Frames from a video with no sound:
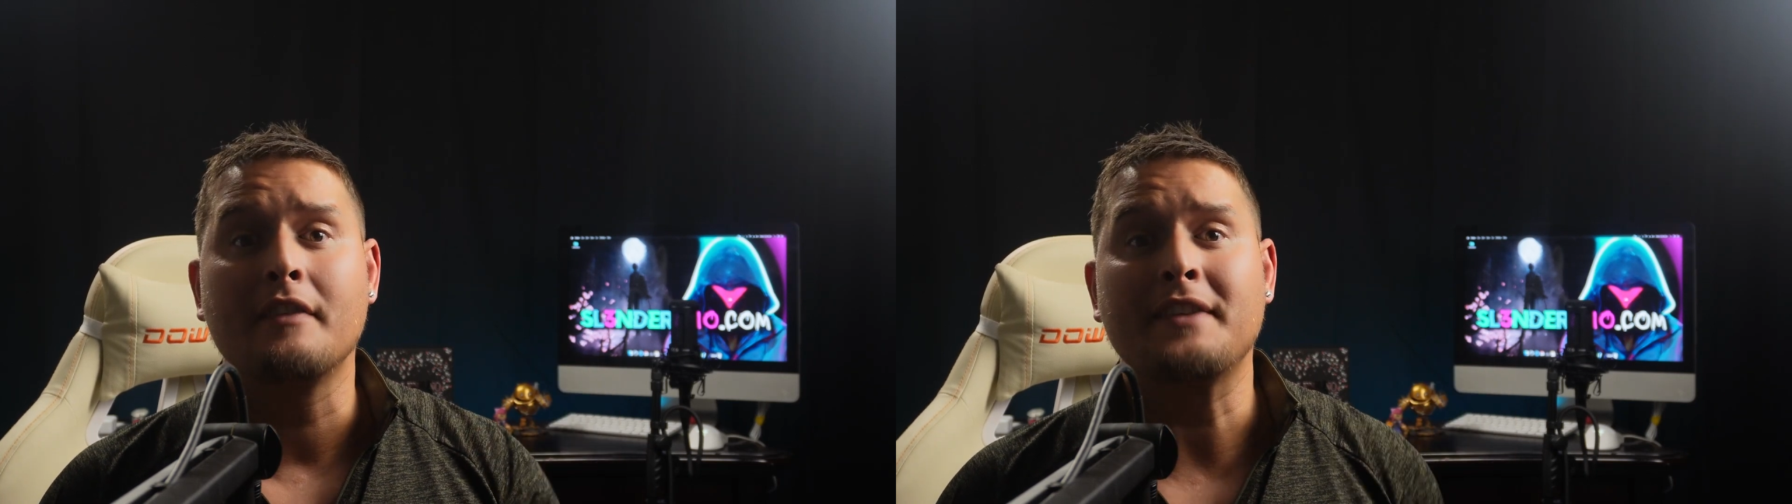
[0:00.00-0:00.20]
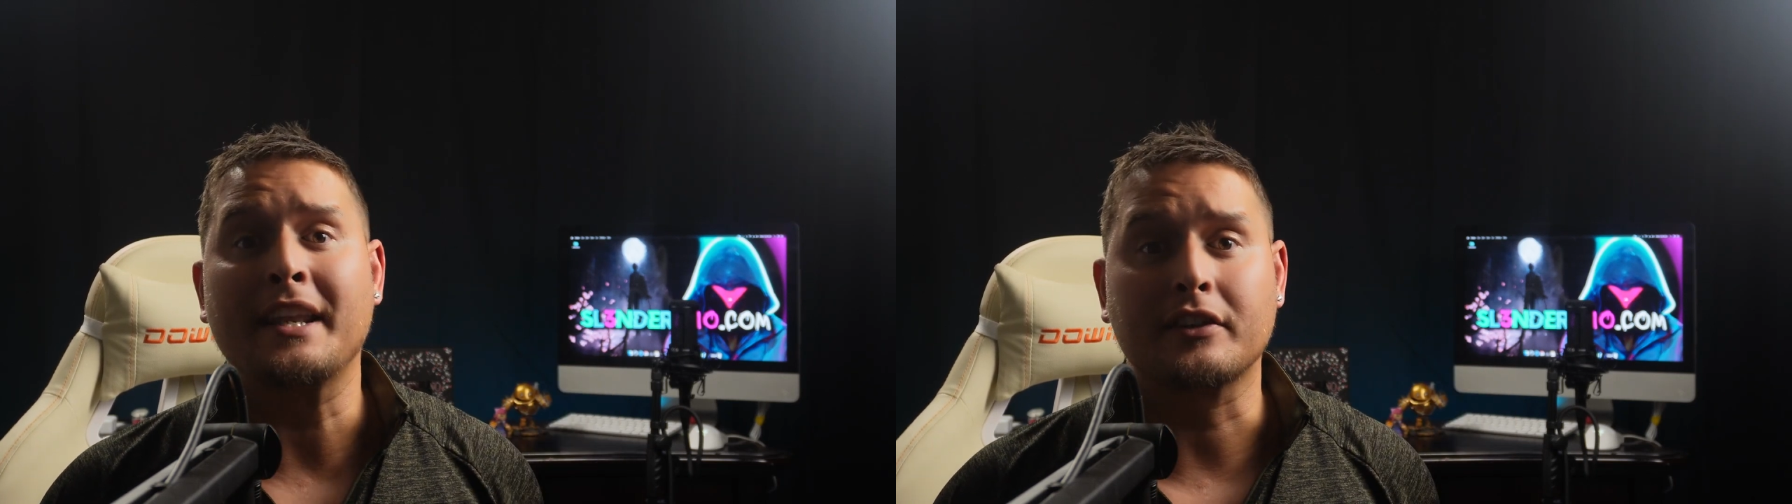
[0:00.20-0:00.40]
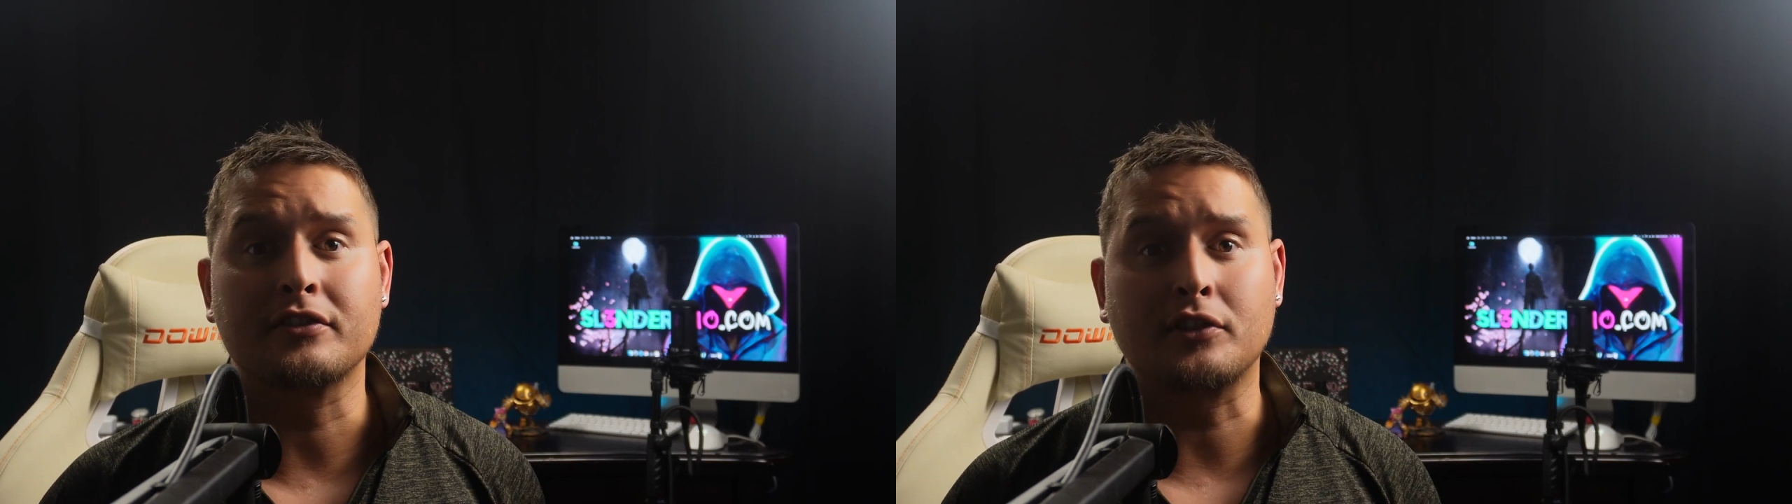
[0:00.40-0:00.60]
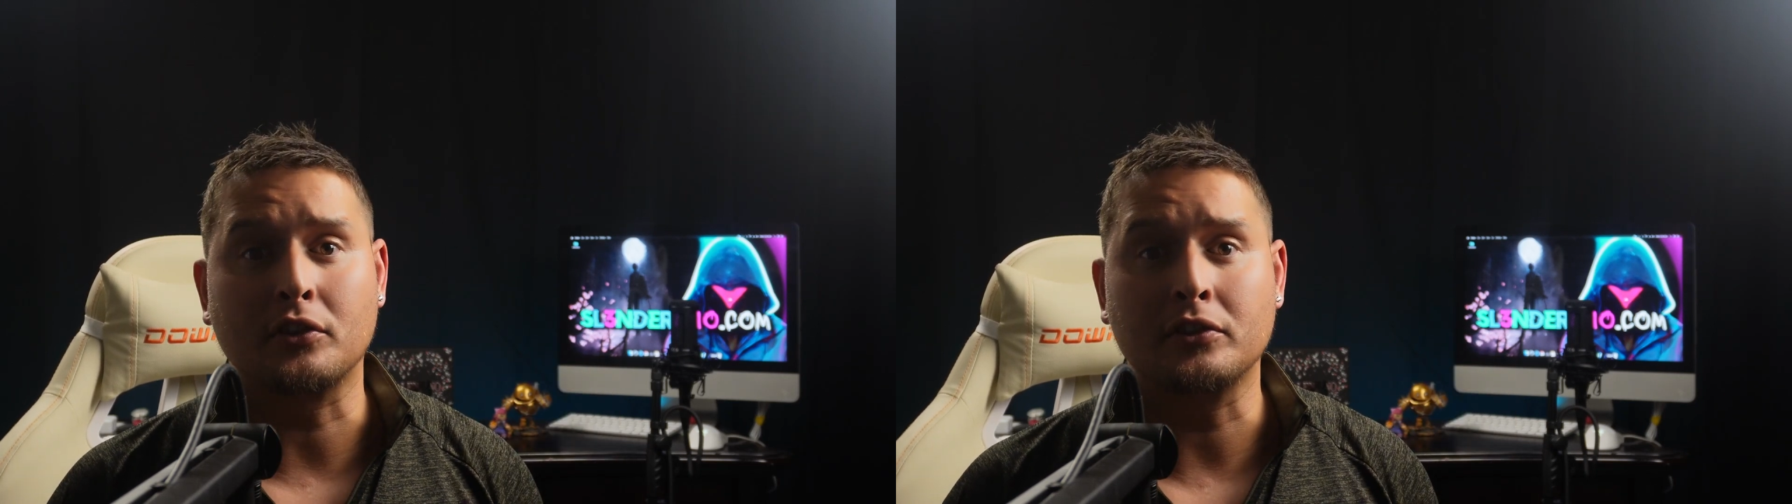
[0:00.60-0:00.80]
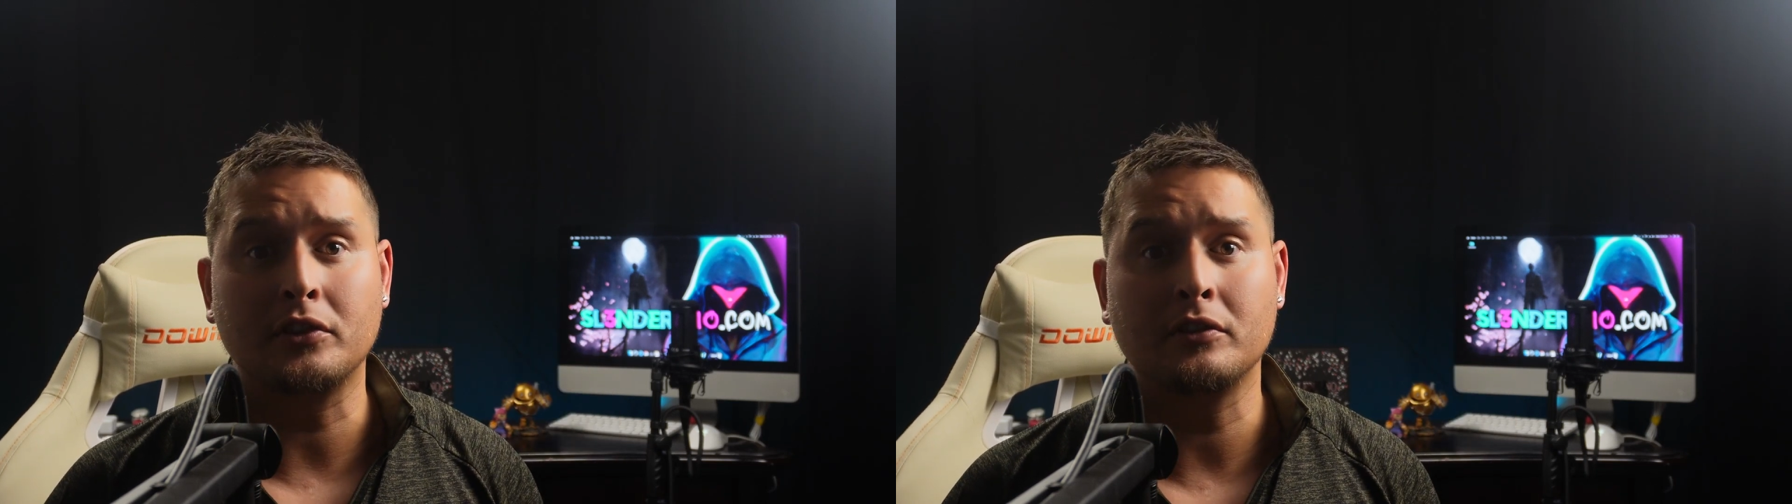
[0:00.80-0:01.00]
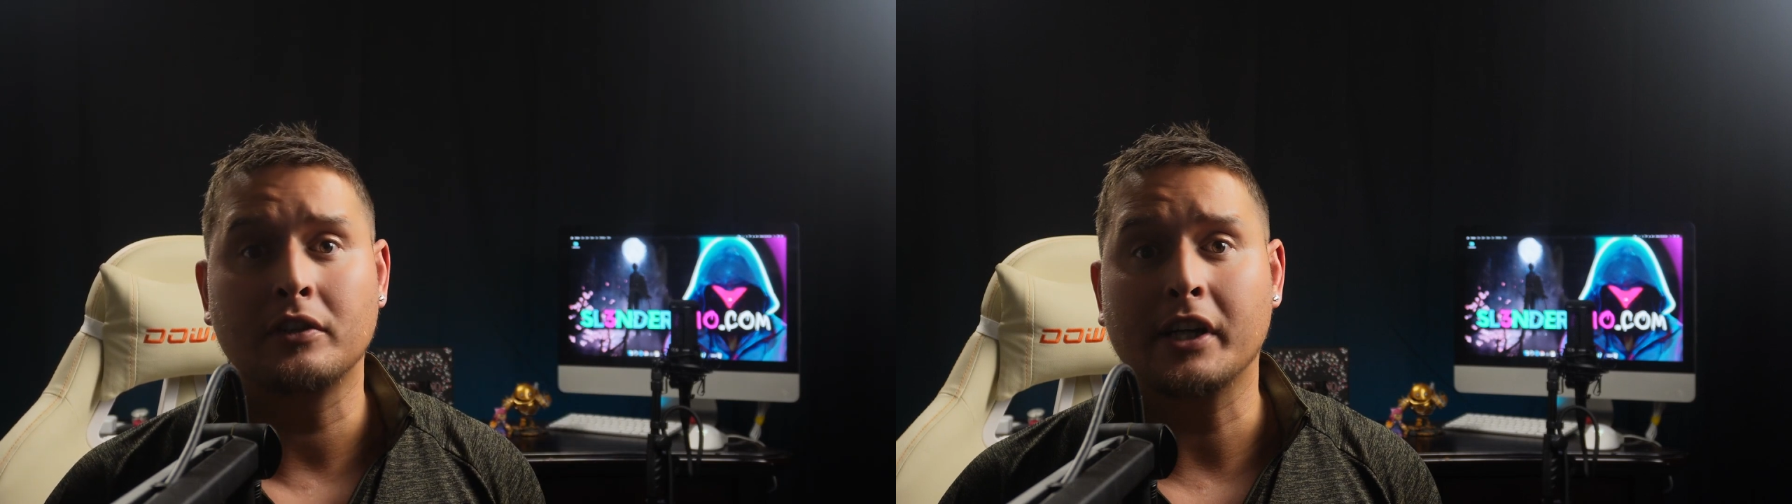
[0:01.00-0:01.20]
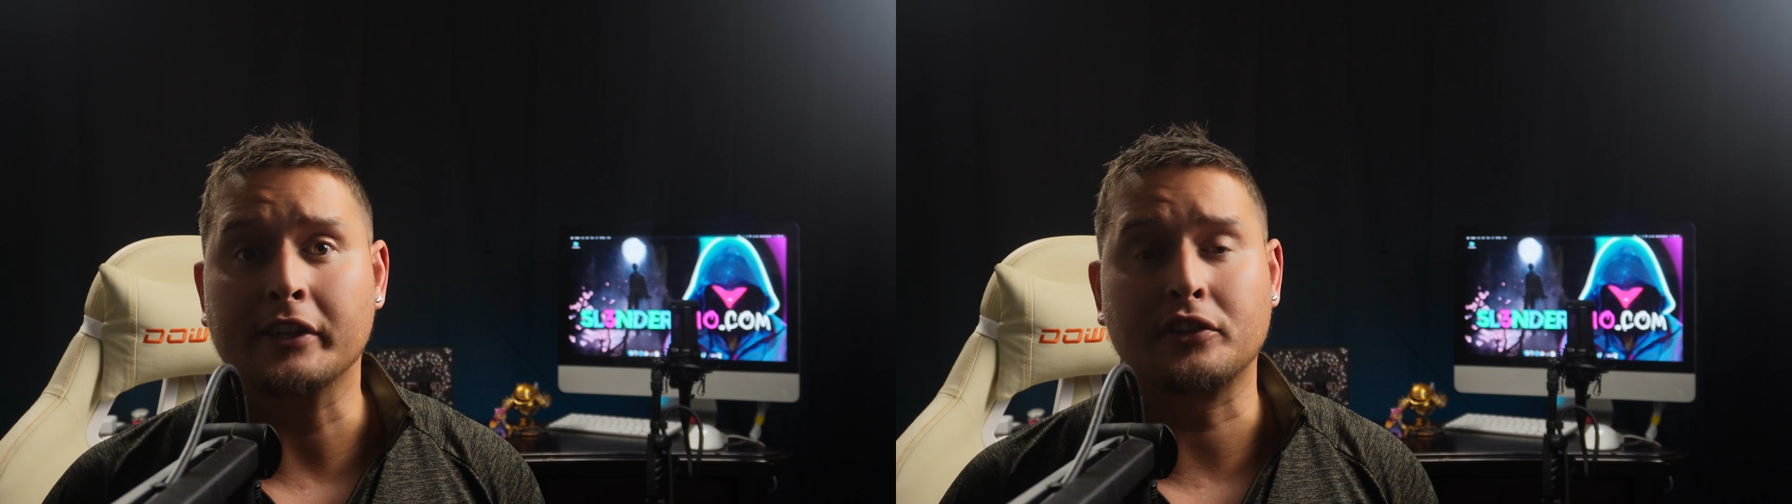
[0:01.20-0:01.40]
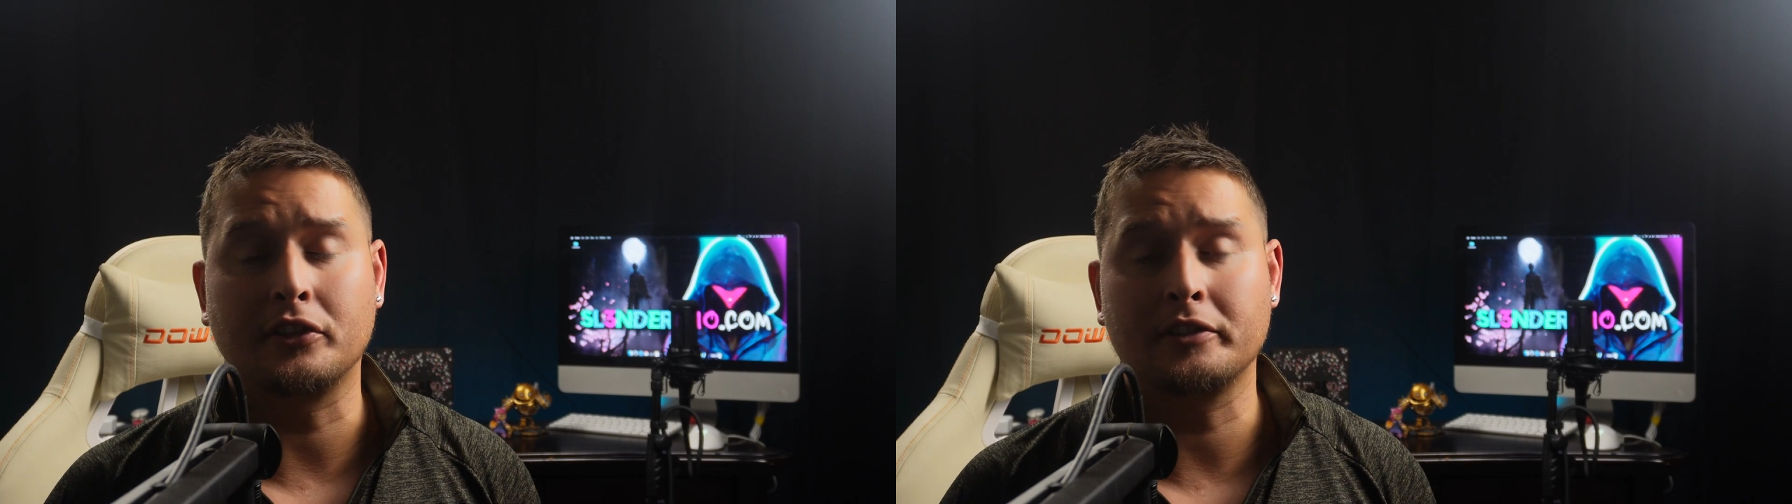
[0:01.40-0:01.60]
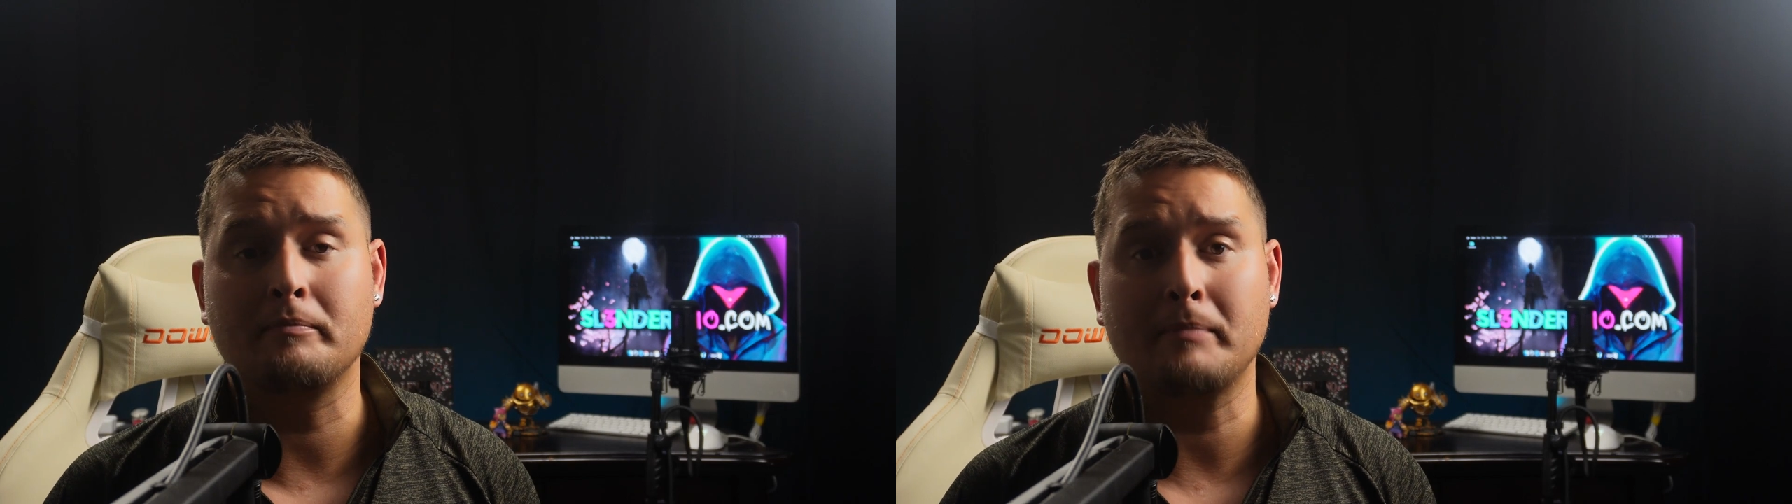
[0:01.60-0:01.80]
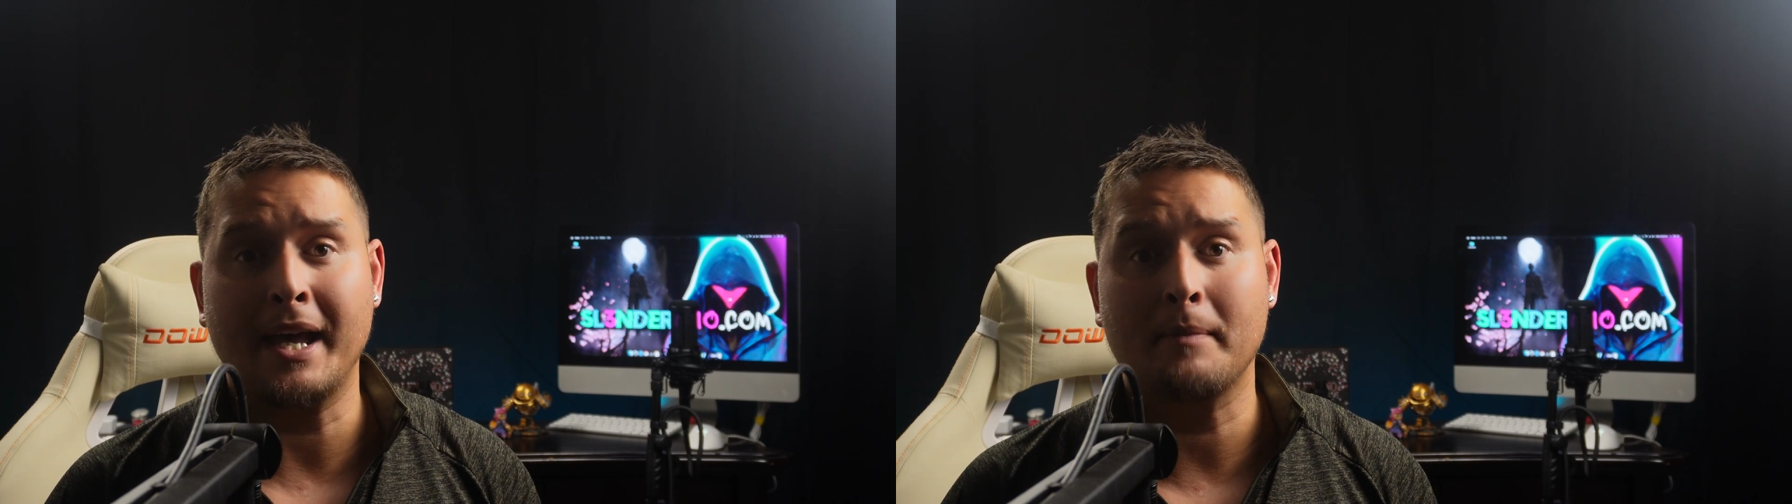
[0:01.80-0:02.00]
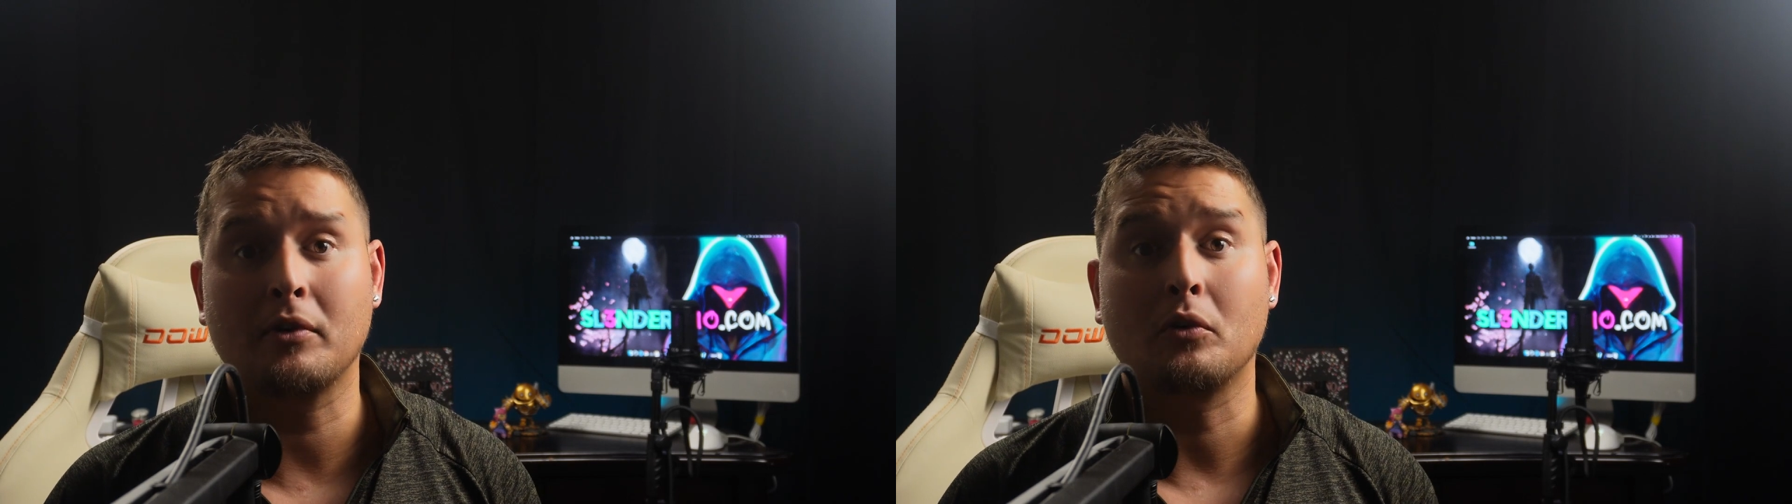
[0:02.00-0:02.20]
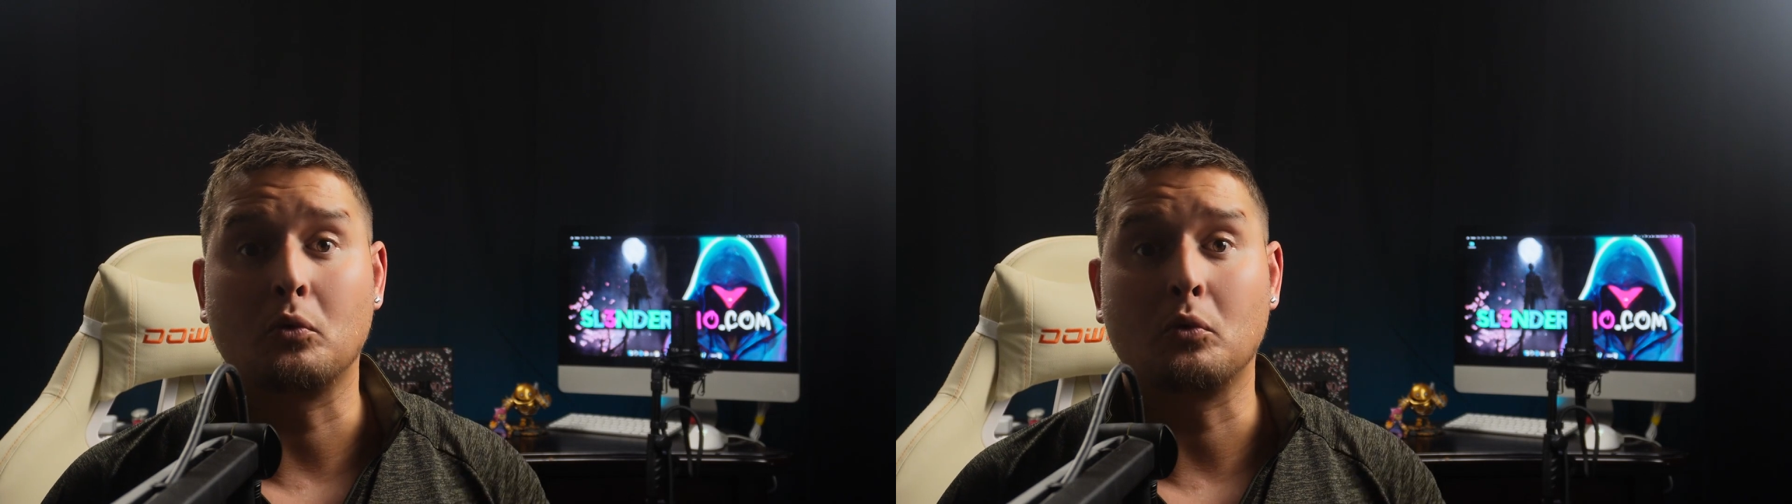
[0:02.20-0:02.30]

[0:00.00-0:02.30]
that external Aeternum map